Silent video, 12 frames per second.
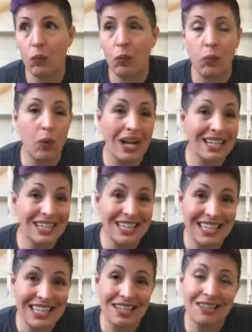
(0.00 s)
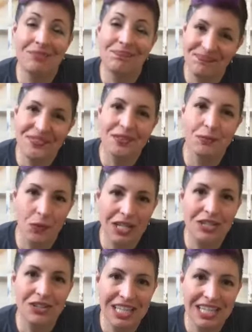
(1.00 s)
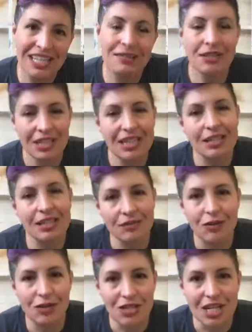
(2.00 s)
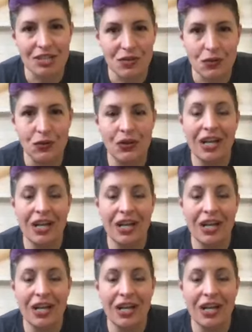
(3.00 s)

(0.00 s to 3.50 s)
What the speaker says: when you need it, you need it first day of school,